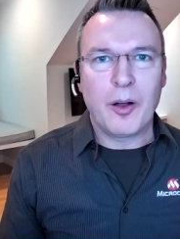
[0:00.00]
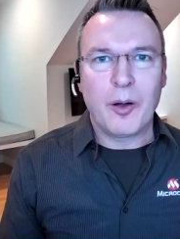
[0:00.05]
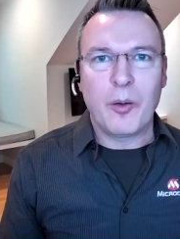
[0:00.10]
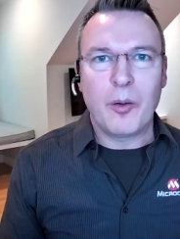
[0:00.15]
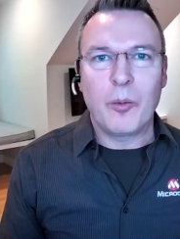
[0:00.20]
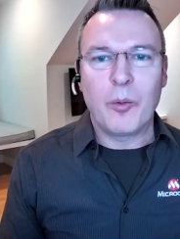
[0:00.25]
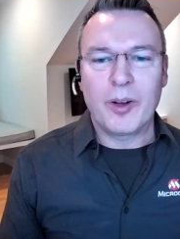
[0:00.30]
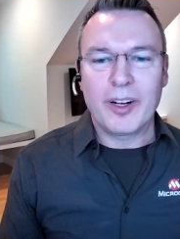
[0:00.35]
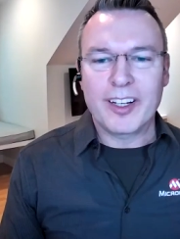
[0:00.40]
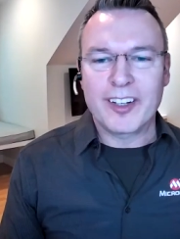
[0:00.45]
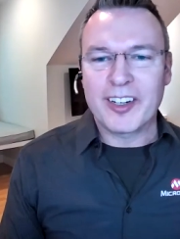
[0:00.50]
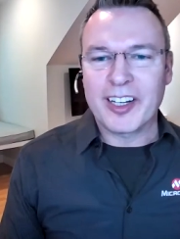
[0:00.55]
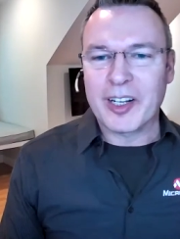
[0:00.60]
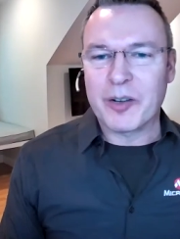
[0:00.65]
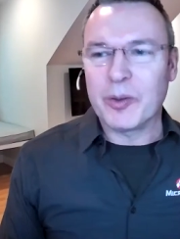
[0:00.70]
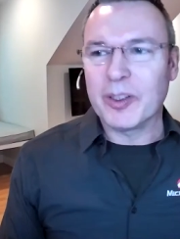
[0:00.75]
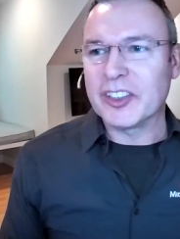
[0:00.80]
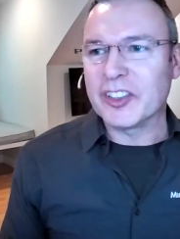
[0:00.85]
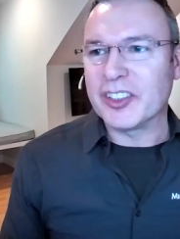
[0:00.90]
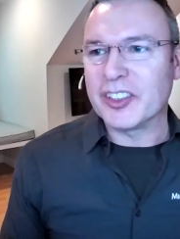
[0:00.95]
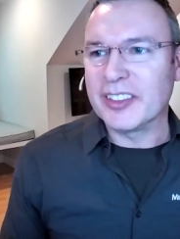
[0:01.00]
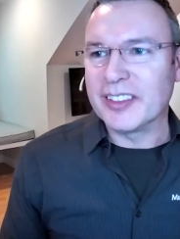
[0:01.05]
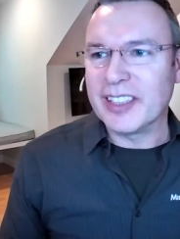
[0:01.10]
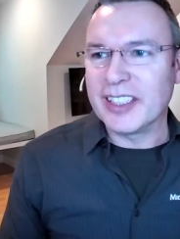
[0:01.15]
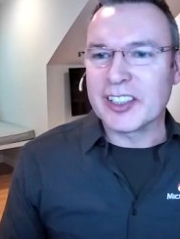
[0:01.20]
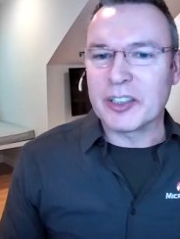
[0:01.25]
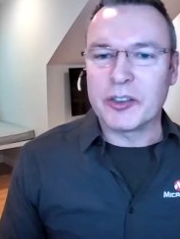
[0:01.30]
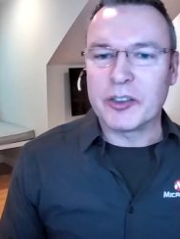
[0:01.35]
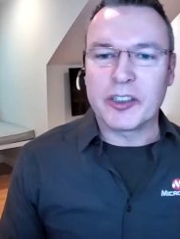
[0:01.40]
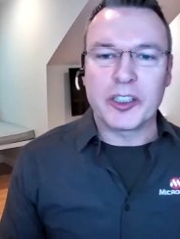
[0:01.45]
What a great question.
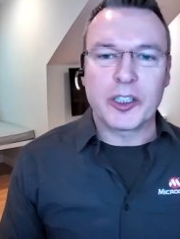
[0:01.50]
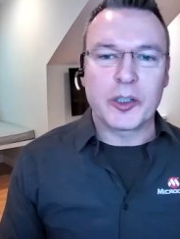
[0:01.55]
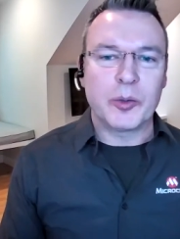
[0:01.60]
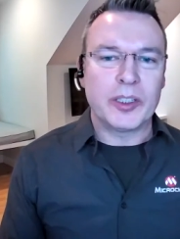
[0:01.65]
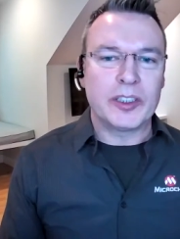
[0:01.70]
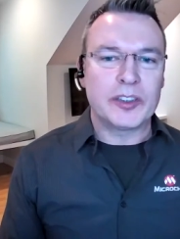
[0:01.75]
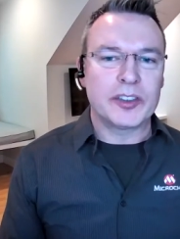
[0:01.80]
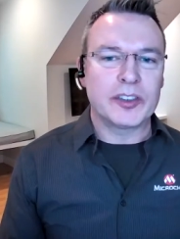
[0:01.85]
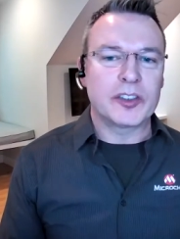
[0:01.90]
That's a really good question.